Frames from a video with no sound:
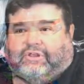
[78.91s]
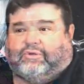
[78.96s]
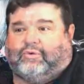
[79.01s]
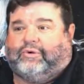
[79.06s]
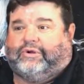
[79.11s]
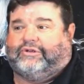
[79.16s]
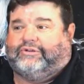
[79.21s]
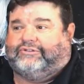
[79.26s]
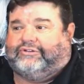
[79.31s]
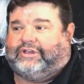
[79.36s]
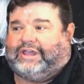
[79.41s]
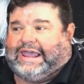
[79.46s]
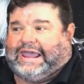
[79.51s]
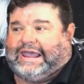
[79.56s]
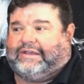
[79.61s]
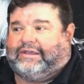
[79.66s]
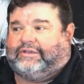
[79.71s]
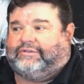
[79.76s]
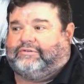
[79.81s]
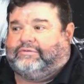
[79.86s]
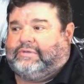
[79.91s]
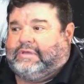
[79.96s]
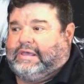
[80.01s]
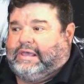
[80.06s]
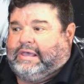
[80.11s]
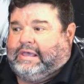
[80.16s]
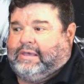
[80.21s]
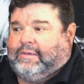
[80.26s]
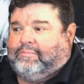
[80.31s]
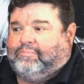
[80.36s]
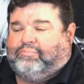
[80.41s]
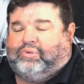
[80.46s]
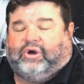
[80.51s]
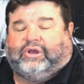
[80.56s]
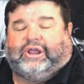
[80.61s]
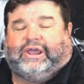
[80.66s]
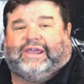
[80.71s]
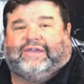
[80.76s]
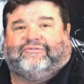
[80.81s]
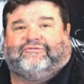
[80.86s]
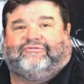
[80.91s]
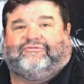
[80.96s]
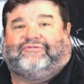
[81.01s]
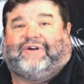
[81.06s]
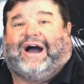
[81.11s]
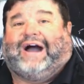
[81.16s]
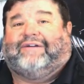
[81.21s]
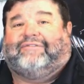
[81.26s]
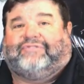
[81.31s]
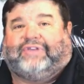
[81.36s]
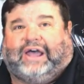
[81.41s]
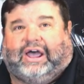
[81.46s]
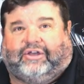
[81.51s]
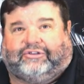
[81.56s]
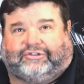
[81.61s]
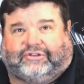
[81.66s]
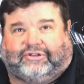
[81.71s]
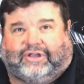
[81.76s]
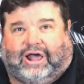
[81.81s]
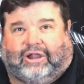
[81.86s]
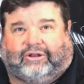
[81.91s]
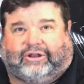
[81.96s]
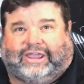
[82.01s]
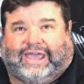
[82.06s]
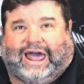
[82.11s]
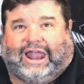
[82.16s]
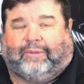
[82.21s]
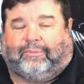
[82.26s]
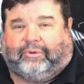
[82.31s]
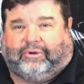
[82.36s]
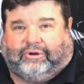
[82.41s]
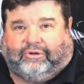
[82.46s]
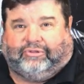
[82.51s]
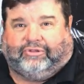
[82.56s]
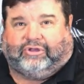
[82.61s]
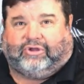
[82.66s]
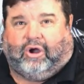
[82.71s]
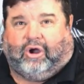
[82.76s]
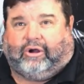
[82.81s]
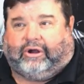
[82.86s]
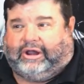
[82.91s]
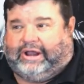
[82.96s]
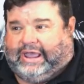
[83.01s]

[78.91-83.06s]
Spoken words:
other words, you can't put a $5,000 caliper on the car.